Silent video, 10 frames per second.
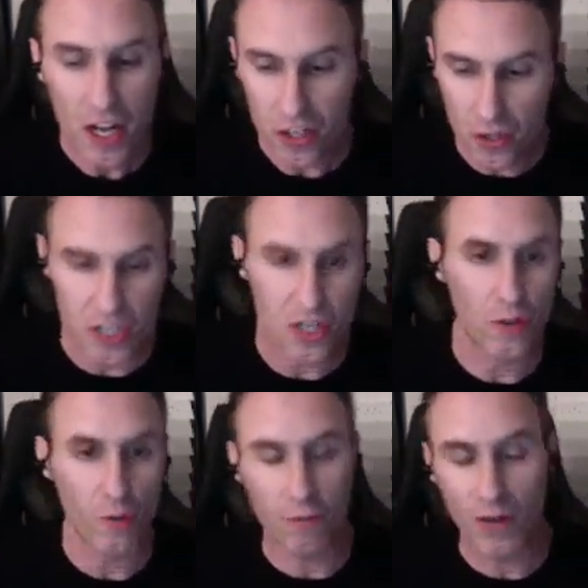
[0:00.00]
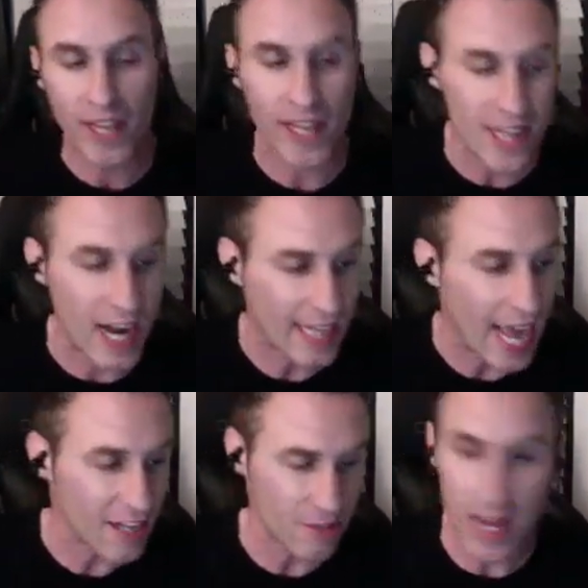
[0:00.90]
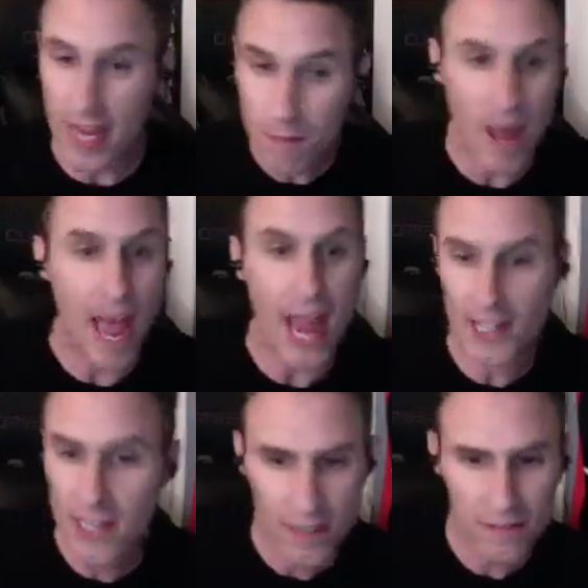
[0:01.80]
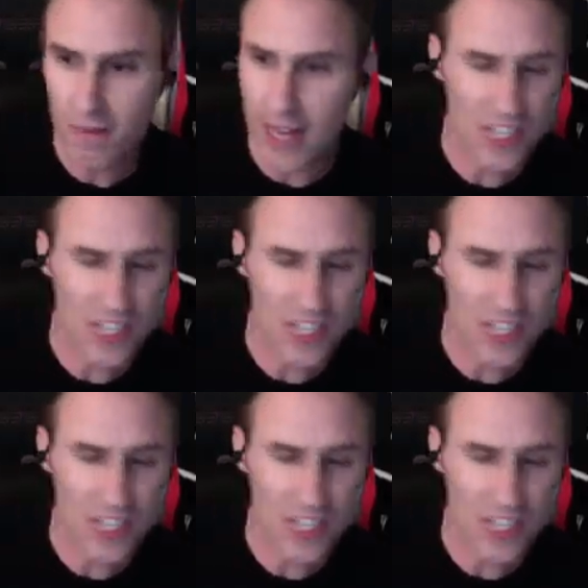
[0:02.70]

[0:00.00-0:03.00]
do this whole thing of bringing in Don Callis. But Impact, it's